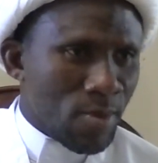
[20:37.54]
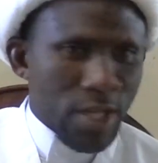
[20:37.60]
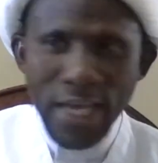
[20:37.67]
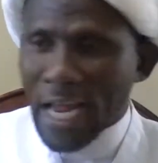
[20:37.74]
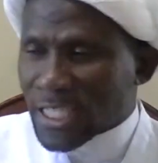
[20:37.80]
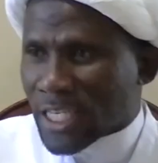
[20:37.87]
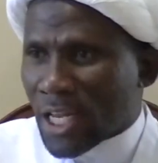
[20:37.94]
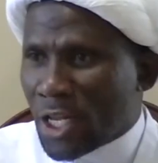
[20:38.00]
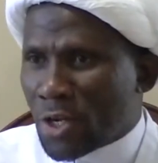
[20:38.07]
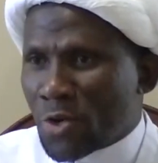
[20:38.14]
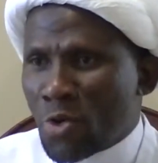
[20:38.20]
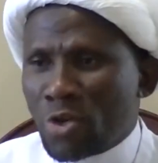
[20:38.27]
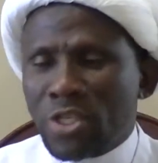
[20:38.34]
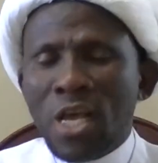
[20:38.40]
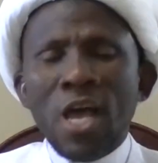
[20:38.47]
There are certain
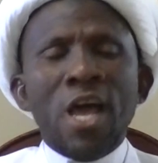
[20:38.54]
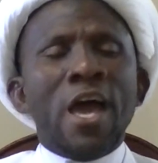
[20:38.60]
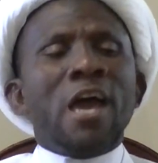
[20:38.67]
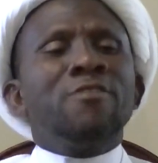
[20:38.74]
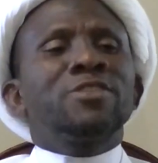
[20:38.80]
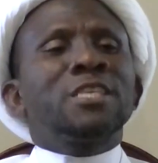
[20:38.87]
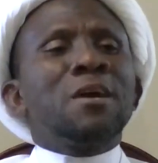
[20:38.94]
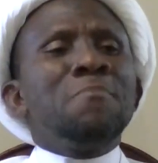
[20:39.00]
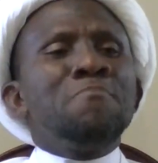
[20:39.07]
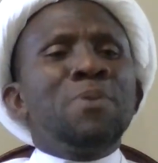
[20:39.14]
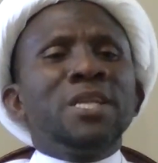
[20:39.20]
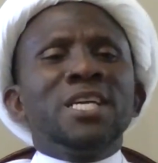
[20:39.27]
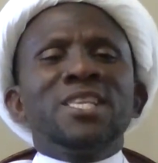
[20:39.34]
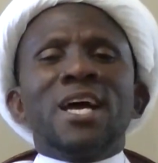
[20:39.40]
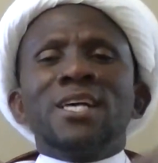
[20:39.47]
rules. If
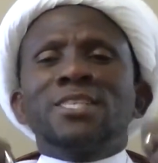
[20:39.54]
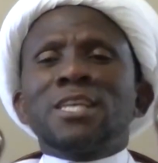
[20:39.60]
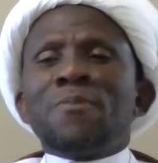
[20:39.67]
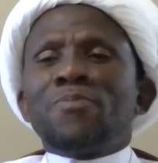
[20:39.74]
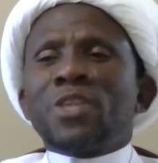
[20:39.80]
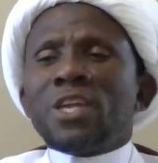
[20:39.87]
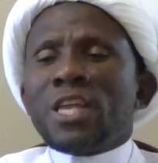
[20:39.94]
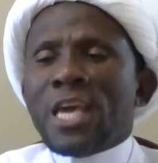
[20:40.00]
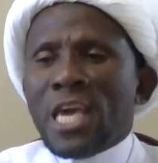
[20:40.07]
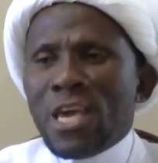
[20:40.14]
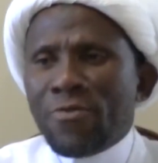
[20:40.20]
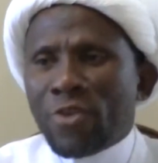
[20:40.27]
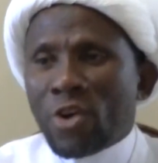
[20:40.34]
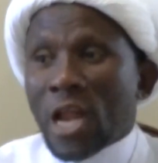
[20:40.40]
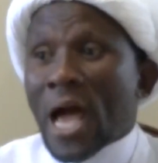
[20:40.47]
somebody does something
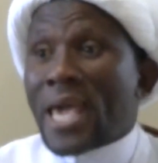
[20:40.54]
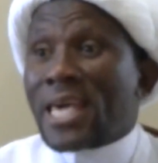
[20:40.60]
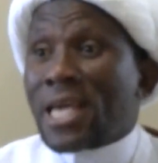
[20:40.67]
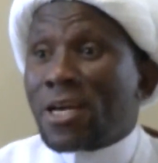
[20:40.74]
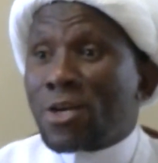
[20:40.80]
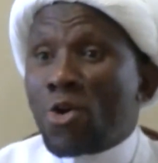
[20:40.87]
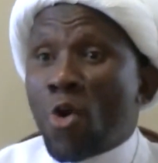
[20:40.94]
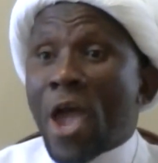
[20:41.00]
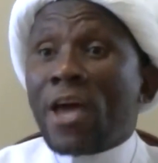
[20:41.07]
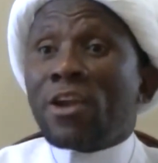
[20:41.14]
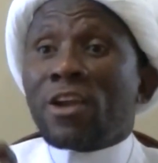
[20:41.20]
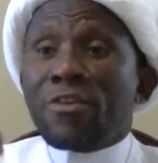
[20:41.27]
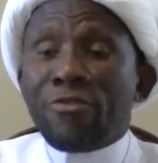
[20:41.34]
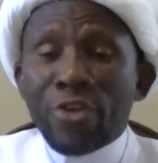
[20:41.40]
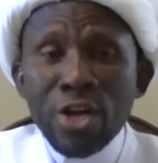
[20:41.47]
evil, I can go and
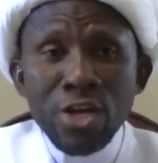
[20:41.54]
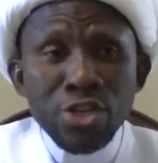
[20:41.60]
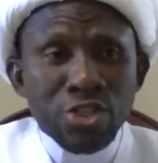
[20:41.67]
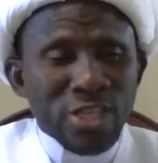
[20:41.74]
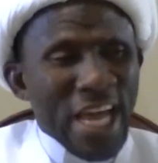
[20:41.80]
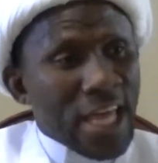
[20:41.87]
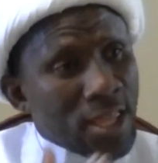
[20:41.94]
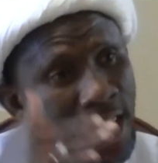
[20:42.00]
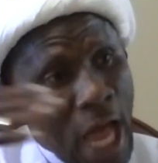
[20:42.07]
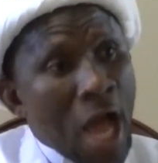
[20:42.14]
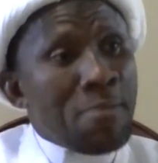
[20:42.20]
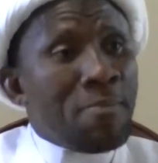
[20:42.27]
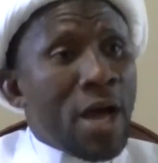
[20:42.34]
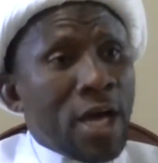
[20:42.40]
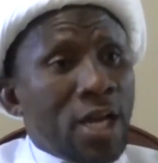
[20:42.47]
revenge in
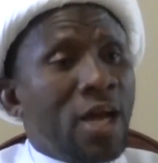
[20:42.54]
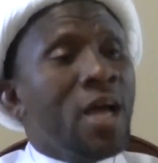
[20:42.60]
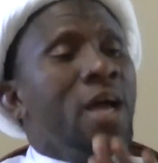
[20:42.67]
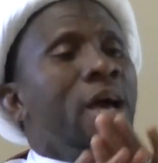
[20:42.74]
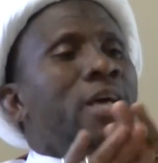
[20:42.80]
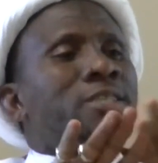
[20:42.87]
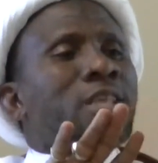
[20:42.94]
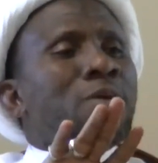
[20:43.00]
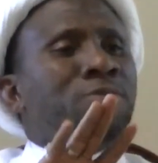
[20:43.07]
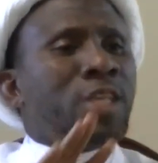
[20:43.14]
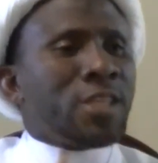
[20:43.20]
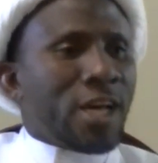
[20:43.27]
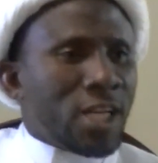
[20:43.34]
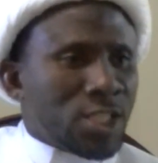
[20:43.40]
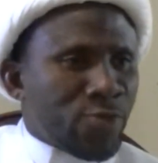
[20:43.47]
that manner. Islam
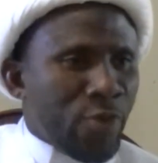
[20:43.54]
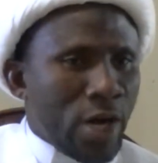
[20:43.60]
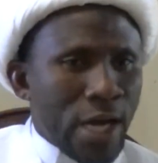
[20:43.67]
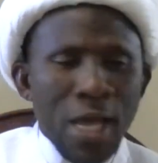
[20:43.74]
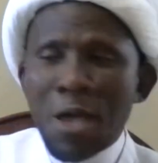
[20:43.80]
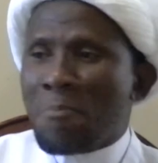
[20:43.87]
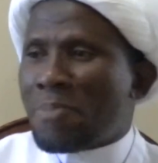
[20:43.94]
says that is fine.